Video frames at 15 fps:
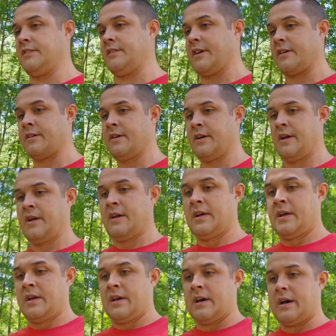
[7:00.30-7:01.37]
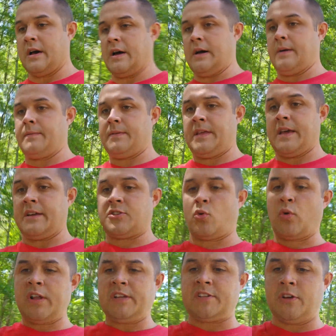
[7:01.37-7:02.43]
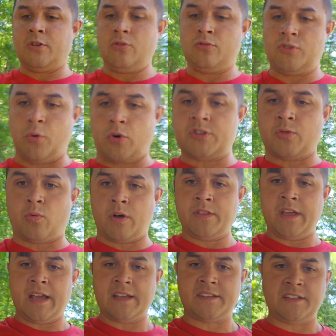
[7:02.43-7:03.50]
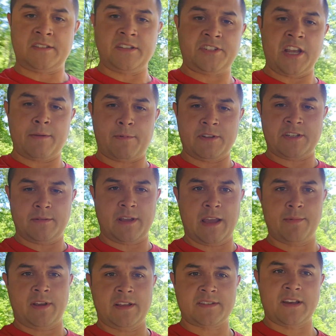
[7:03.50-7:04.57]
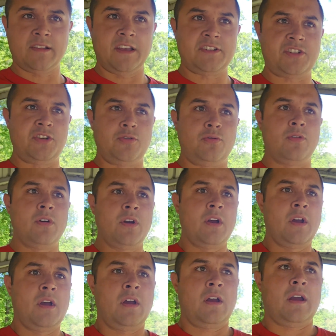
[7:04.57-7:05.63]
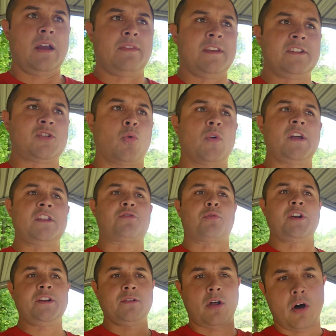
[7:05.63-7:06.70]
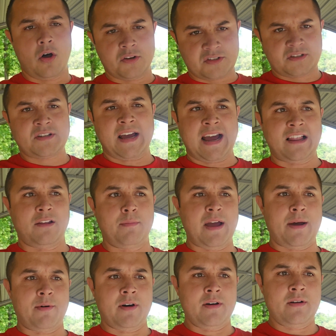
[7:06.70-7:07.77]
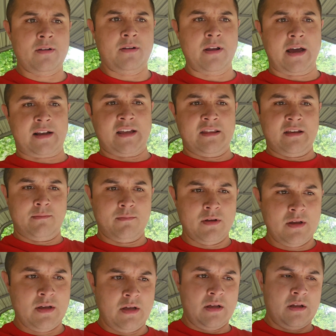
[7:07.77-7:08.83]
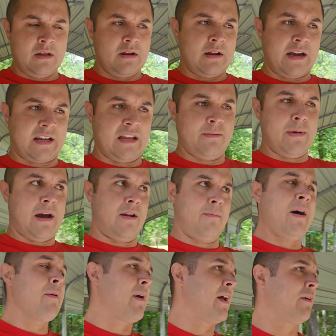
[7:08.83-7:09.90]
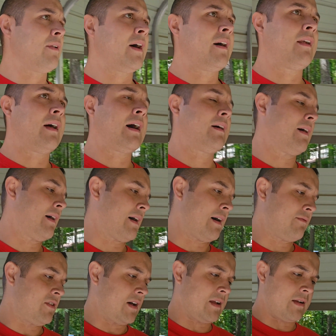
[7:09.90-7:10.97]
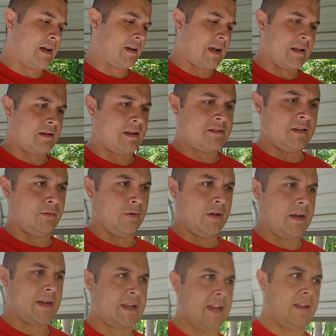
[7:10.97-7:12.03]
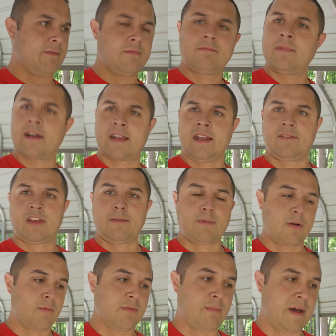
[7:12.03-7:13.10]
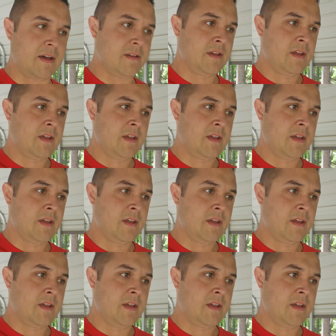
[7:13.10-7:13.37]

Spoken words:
in there. 22 Georgia won the SEC championship game against LSU, and then 23 lost to Alabama, knocking them out. Am I right on that? I tell you what, I can't even keep up with my